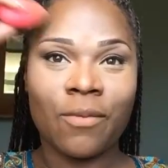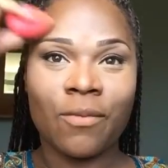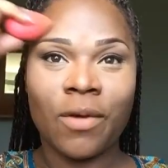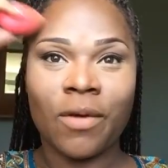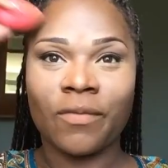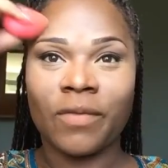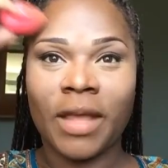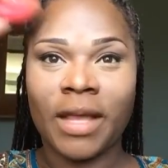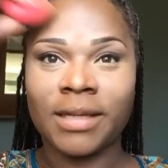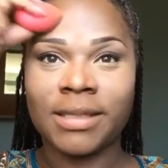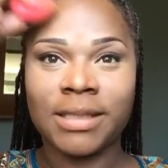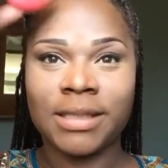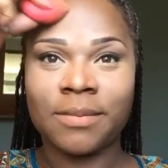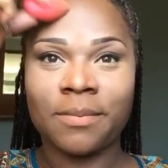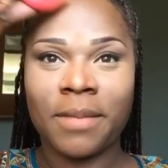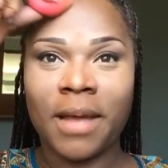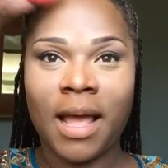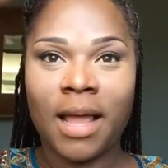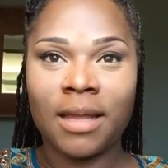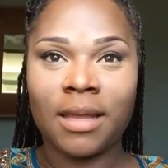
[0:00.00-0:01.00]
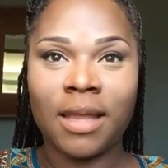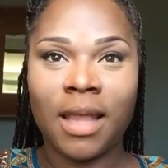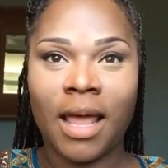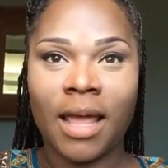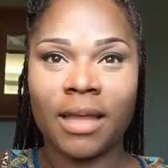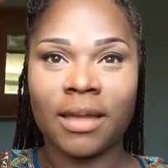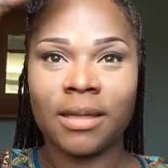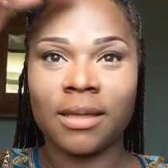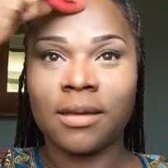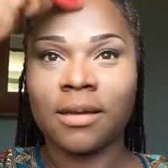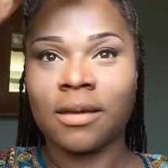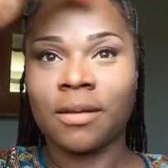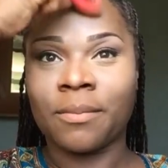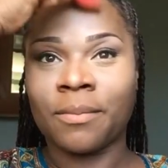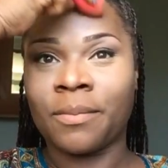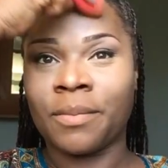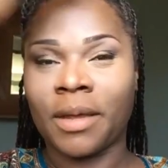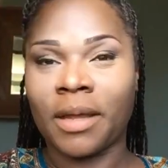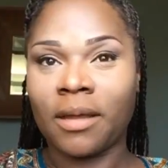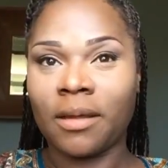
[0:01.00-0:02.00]
want that spotlight look,
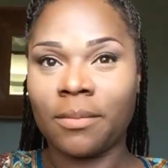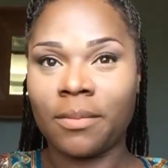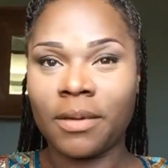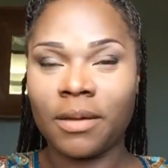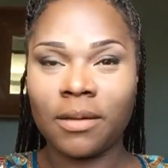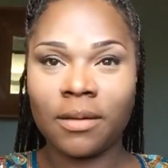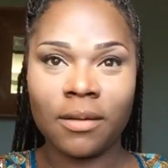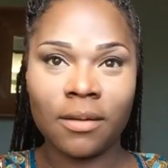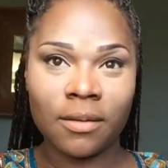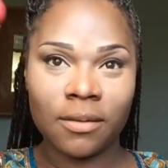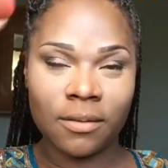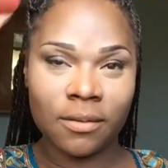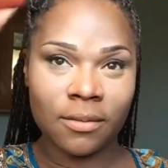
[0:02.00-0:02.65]
baby.